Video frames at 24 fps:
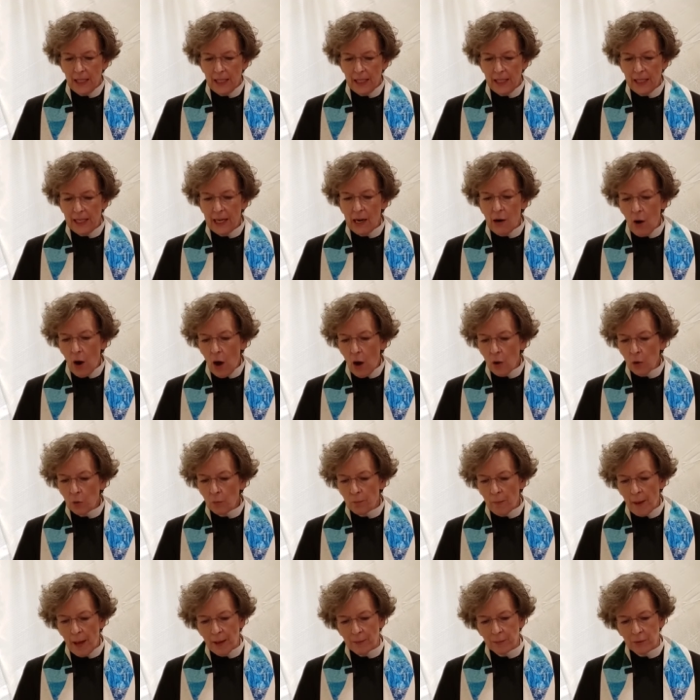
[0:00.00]
In our
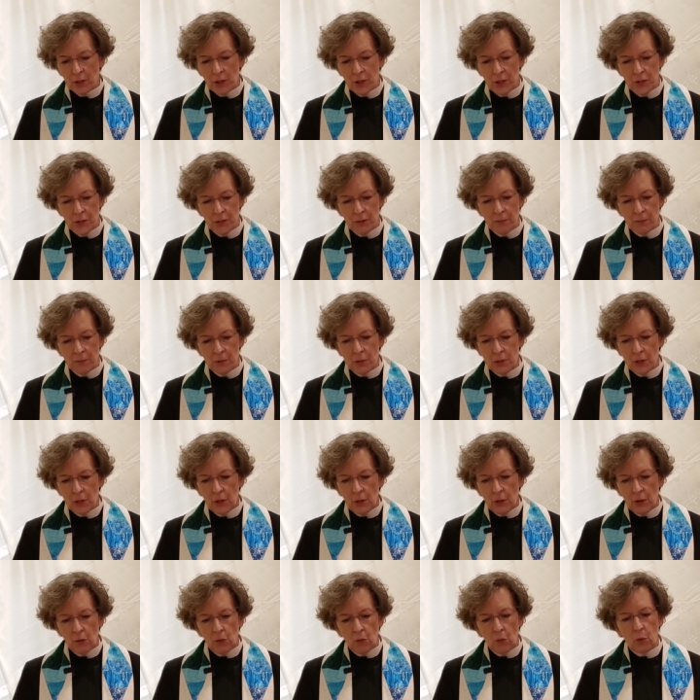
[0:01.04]
own baptisms,
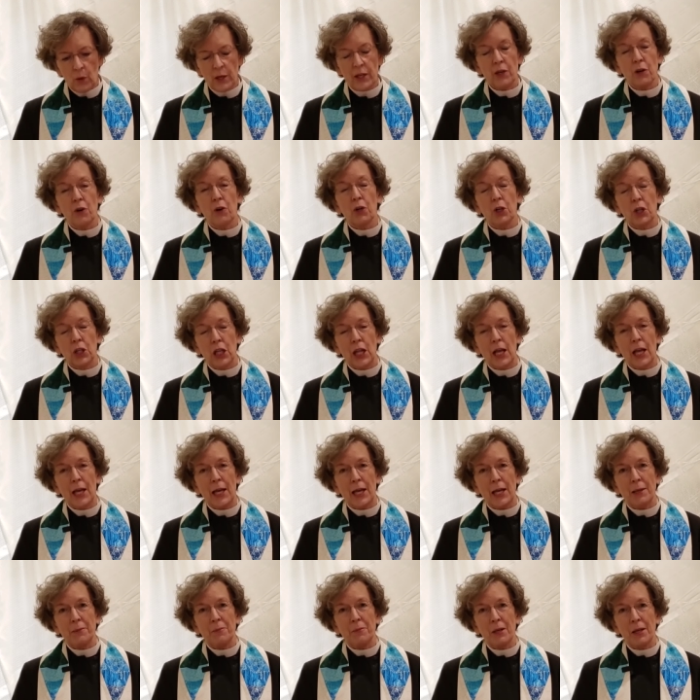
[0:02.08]
we are
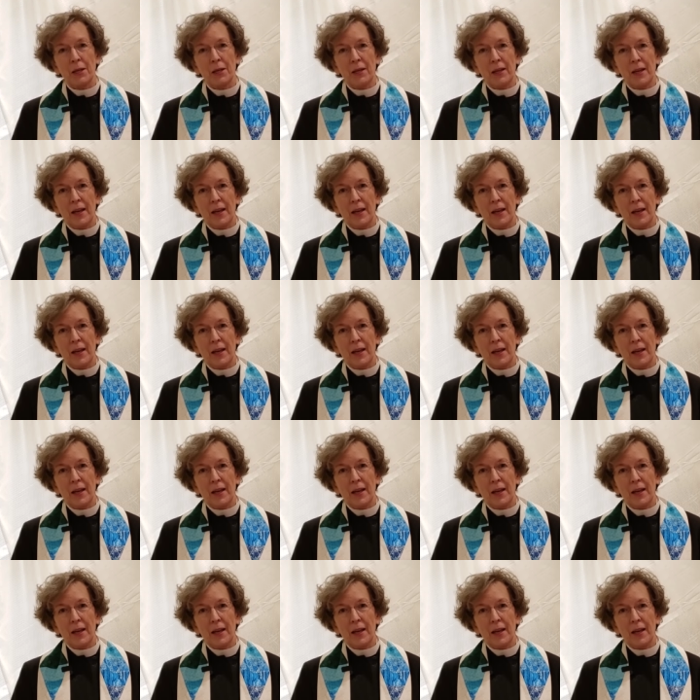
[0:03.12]
claimed